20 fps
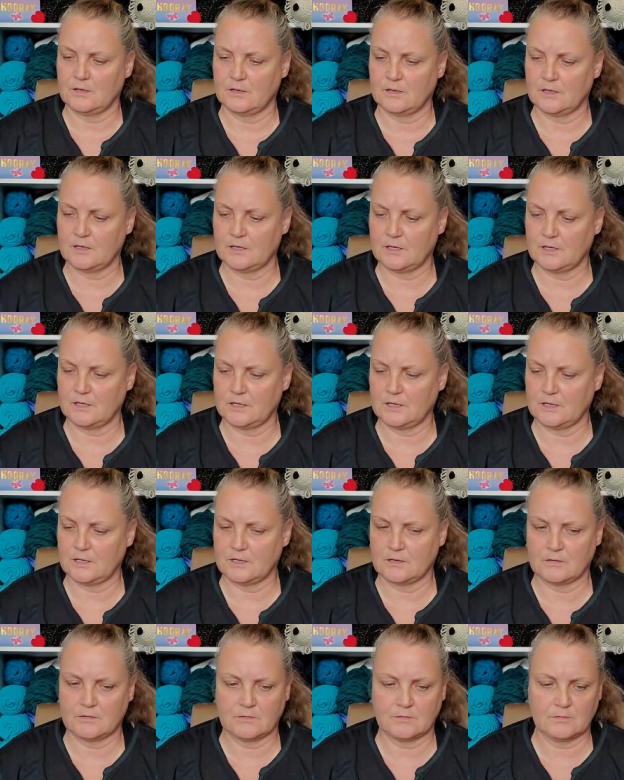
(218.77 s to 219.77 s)
a,
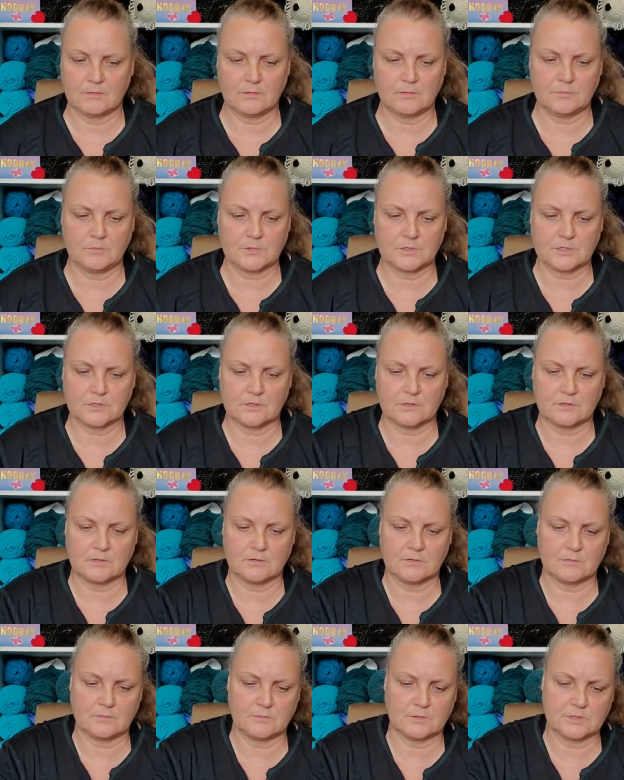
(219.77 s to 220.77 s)

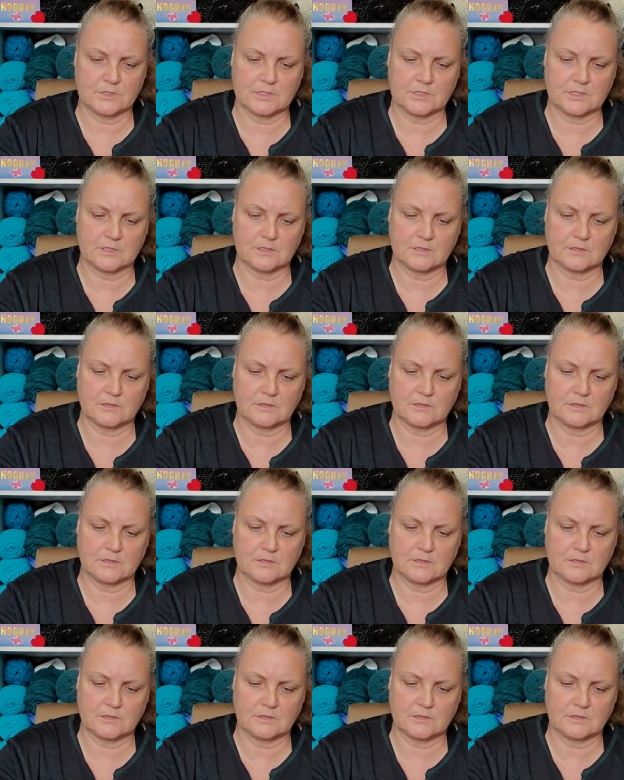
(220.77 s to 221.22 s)
oops, where's the,